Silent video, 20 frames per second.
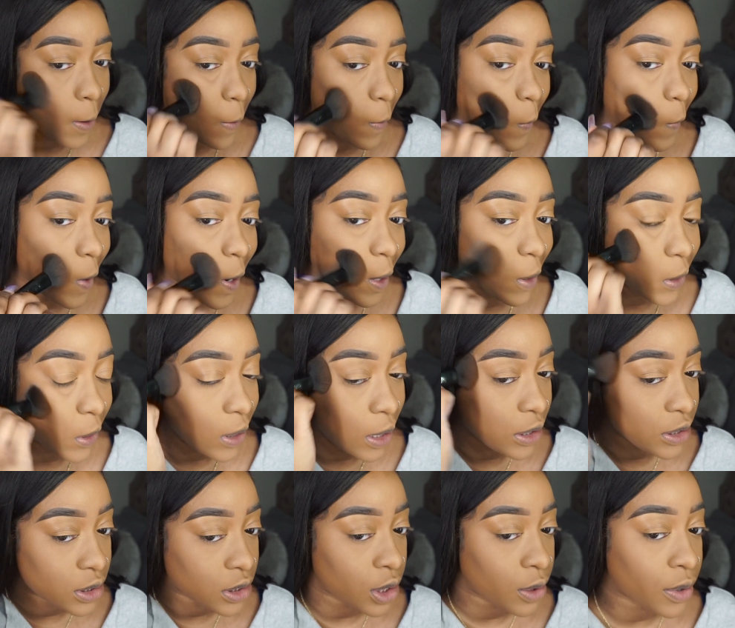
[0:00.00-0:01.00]
Why it's
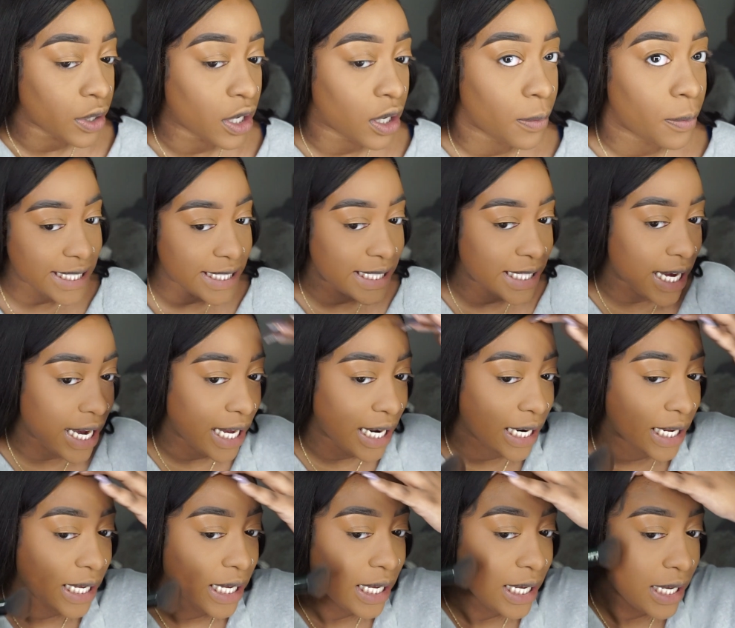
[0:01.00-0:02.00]
not showing up? It's not
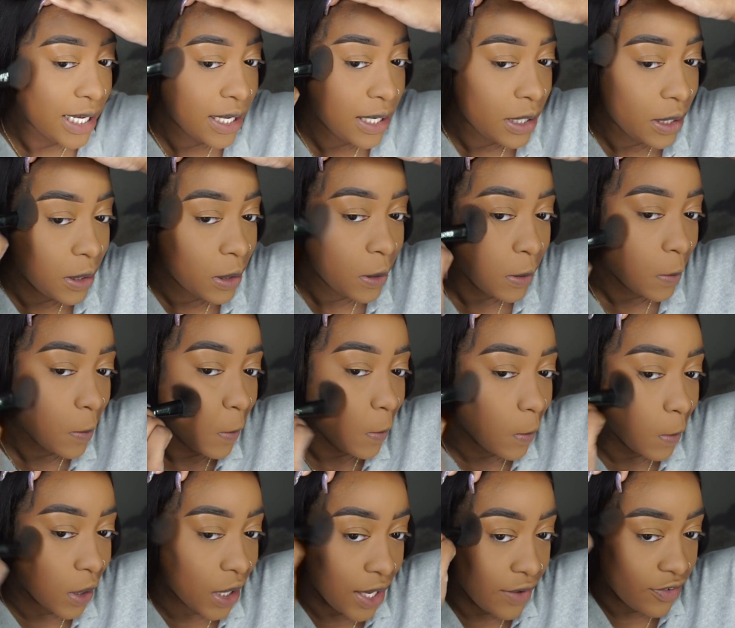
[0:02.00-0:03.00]

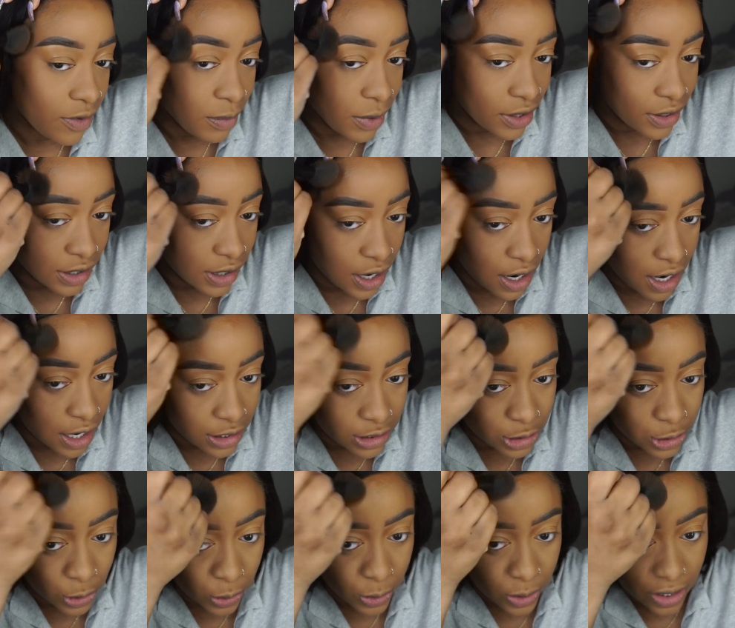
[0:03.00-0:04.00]
giving me the
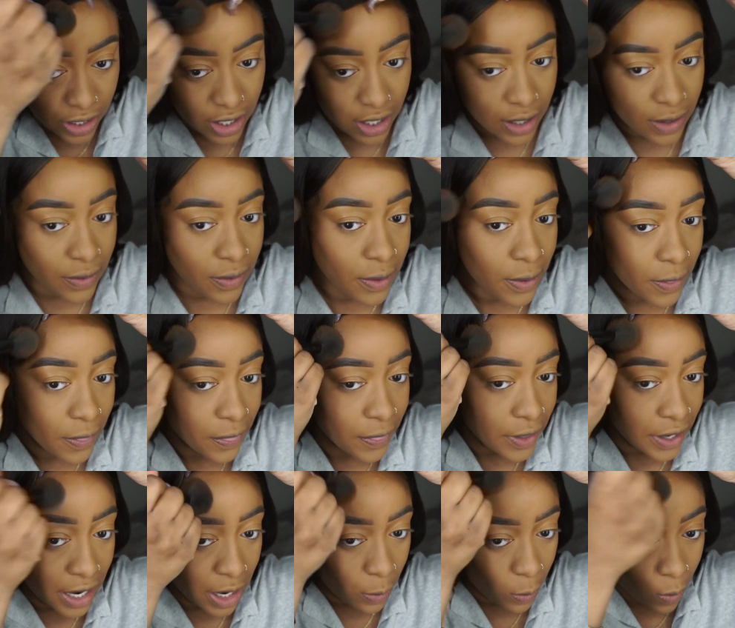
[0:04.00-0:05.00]
contour
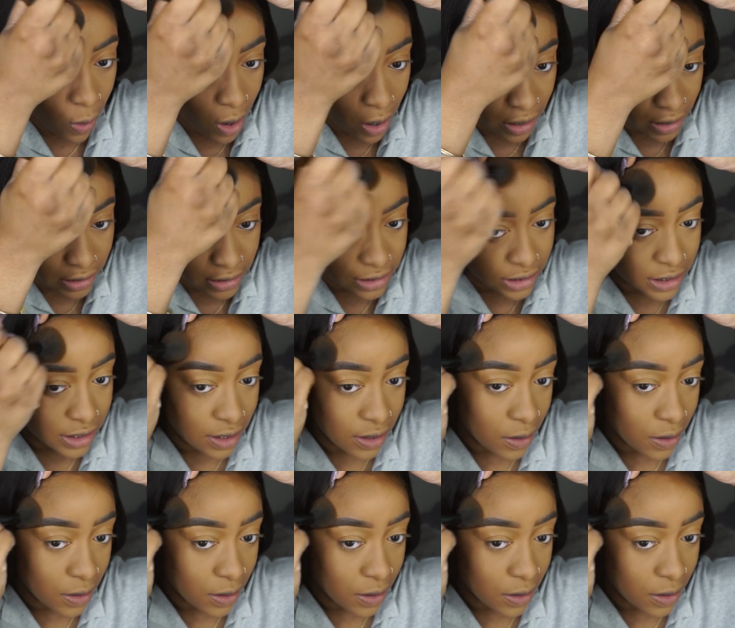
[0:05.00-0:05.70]
that I want.